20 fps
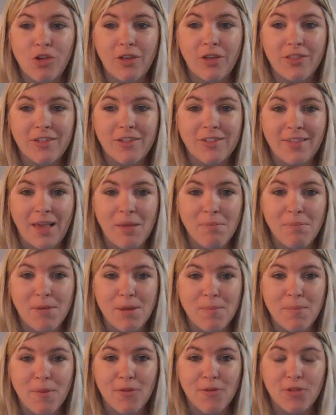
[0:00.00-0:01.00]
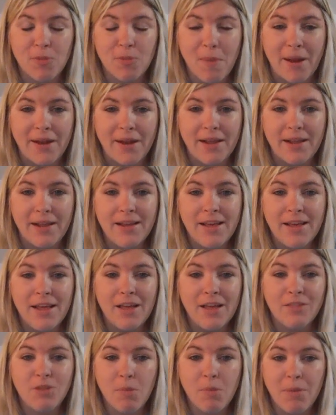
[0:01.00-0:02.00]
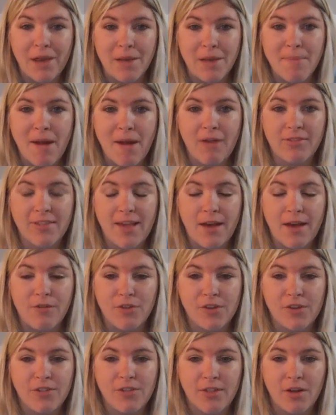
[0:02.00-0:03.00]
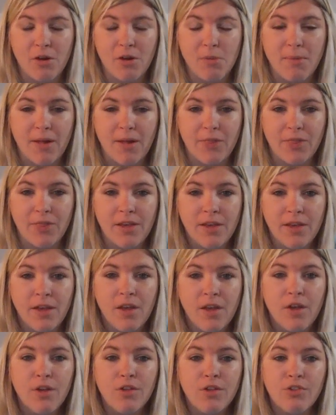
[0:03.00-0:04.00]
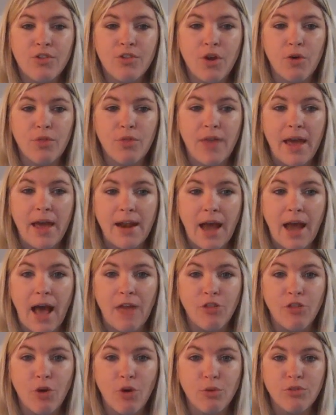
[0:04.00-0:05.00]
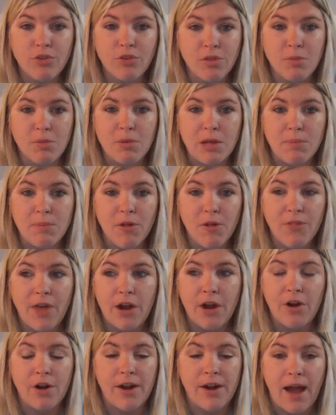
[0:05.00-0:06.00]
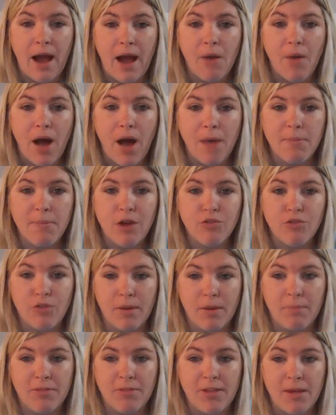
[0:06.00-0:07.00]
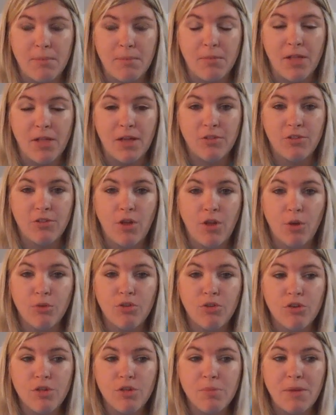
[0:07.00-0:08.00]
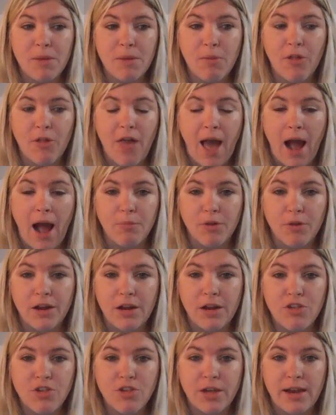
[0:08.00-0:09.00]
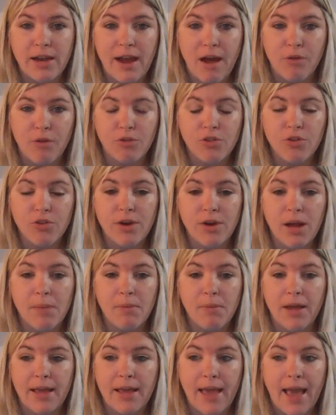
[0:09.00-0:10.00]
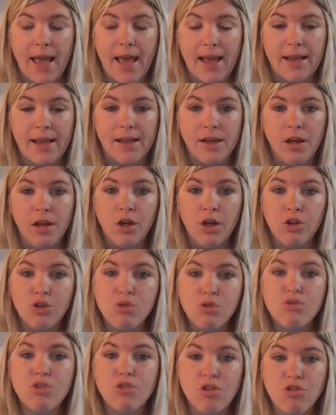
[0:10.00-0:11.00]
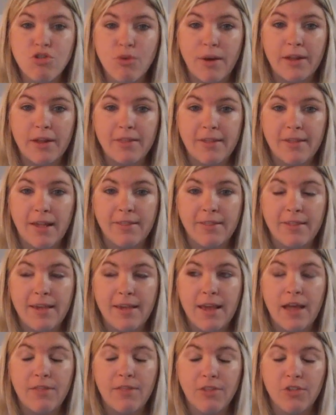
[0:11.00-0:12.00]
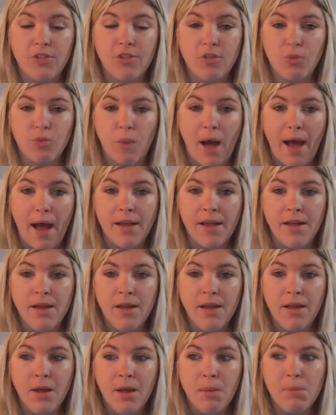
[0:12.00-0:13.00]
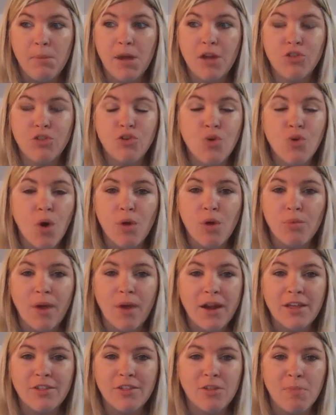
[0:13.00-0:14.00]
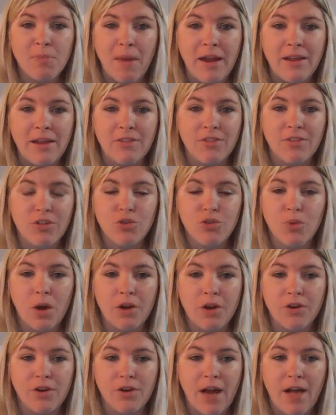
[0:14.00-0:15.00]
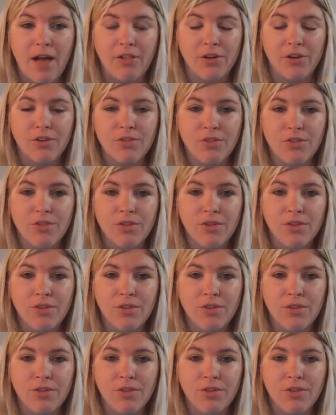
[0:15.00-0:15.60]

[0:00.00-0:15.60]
the same people spending the big amounts every single month. So then those are the people that are now on my dream team list. Those are the people that I'm reaching out to and I'm like, hey, you should join Sensi and this is why. Because you are already spending the $200.